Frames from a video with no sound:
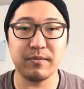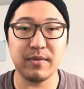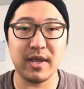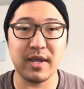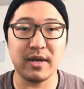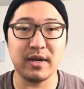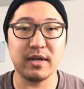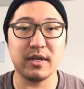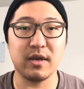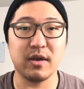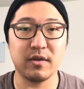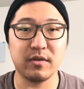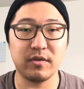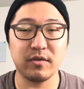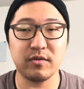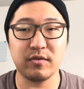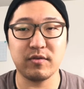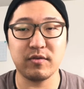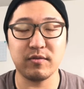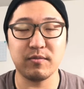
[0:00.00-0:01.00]
editing on
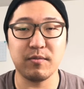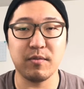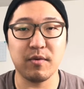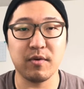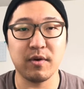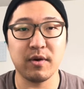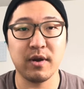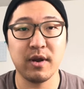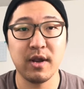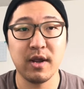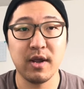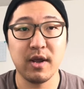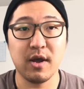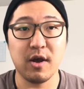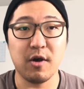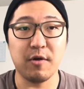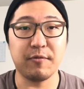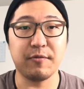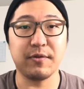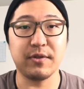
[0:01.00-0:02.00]
YouTube more,
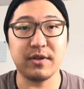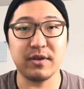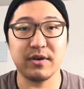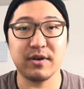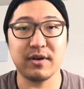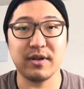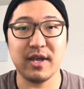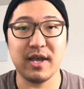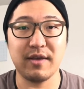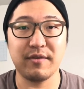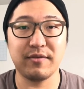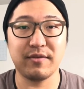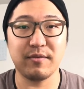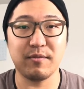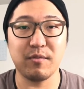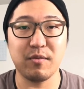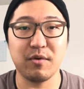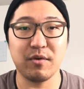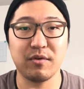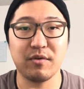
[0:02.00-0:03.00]
hopefully you're going to have some
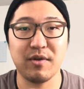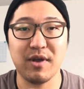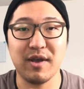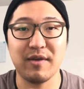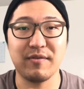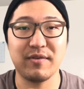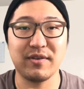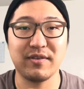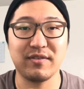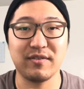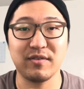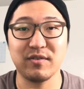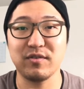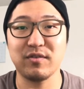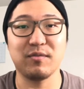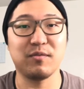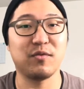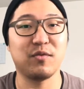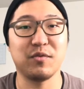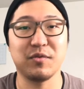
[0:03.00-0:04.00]
more graphics and
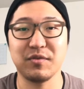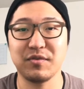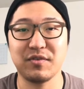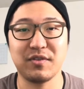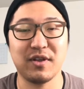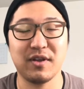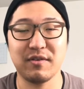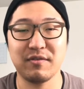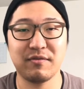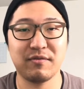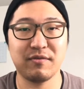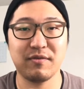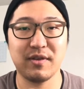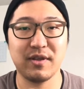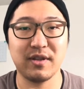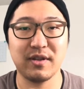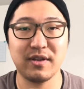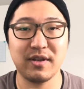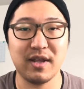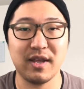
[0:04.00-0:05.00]
some cool stuff,
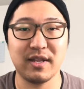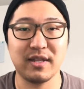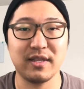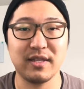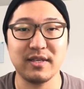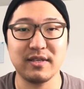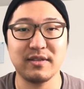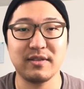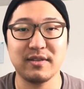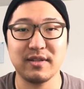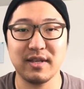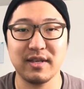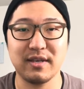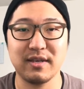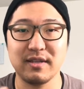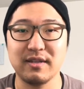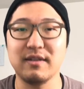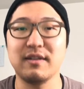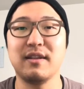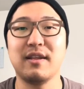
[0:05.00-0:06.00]
and at least like
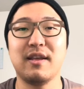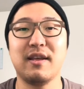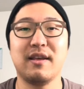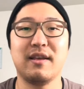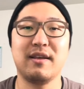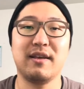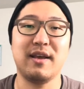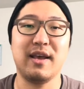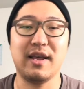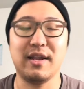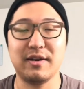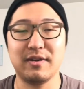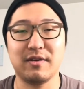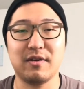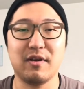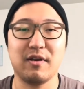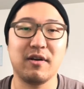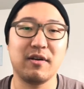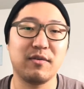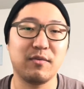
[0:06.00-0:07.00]
an end
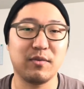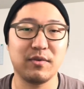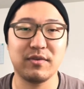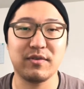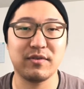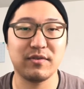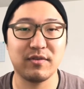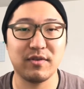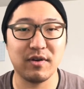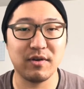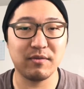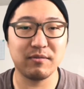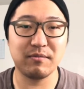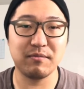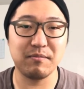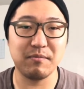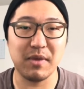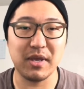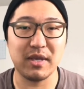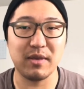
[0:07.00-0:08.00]
card once I start
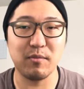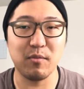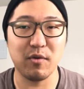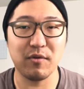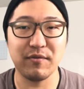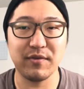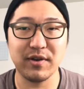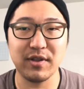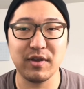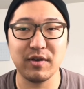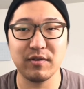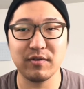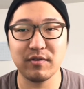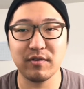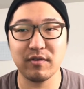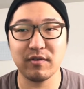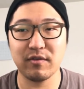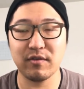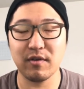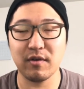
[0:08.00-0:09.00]
making more videos.
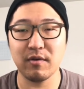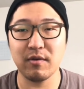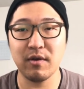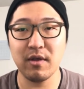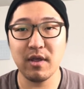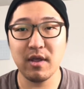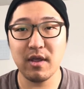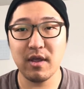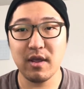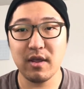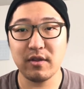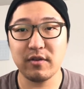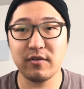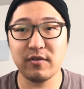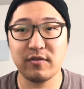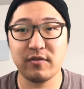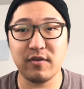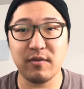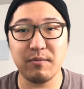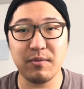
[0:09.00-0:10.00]
So
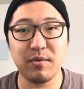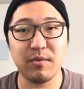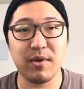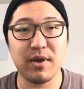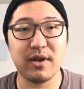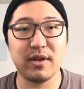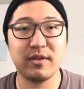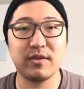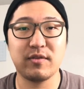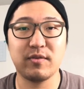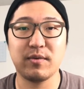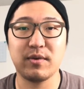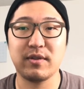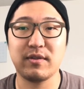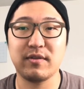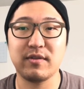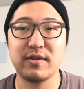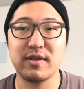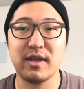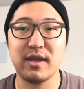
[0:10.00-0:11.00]
just jumping right into
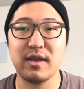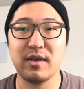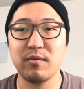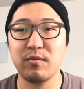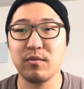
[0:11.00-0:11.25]
it, today